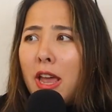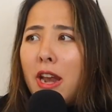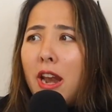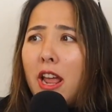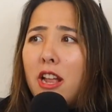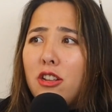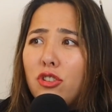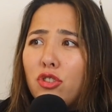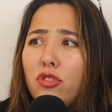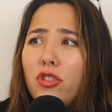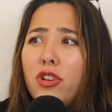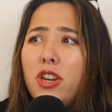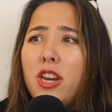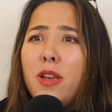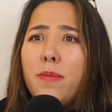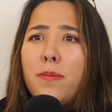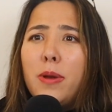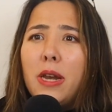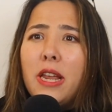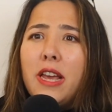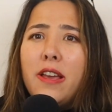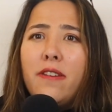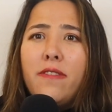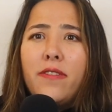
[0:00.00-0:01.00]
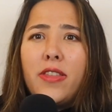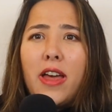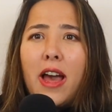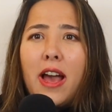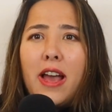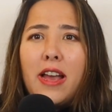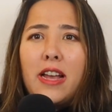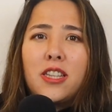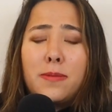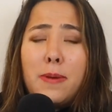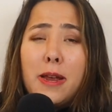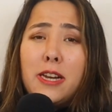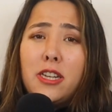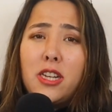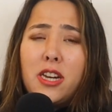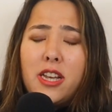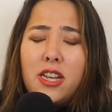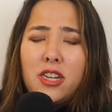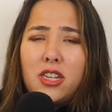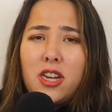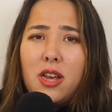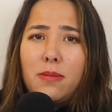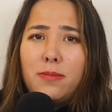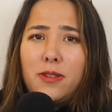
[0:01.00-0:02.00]
And I truly believe that, especially
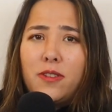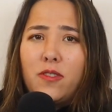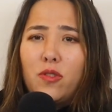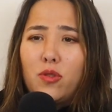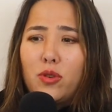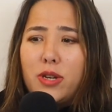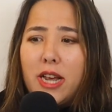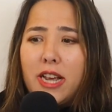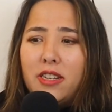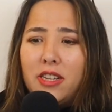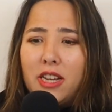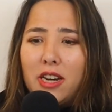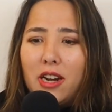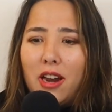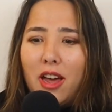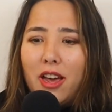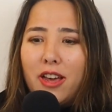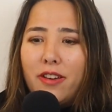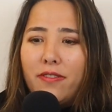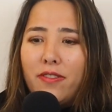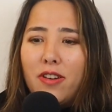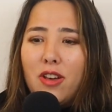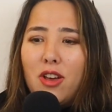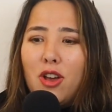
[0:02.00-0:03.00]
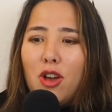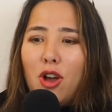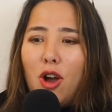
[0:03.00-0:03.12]
in terms of your dating life,